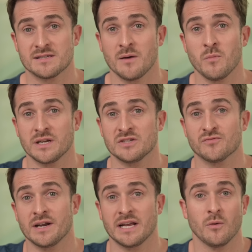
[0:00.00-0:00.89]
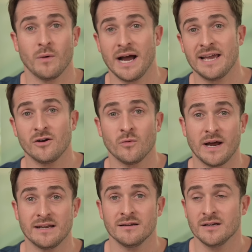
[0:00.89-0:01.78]
someone is running away or
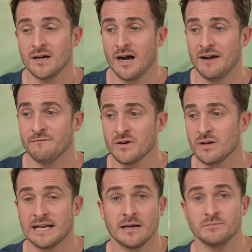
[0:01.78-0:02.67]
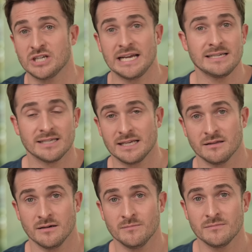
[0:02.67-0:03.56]
when I feel like I'm chasing
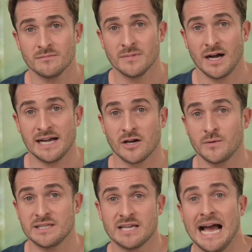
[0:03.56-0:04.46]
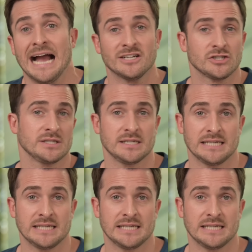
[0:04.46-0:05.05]
them, I go into anxious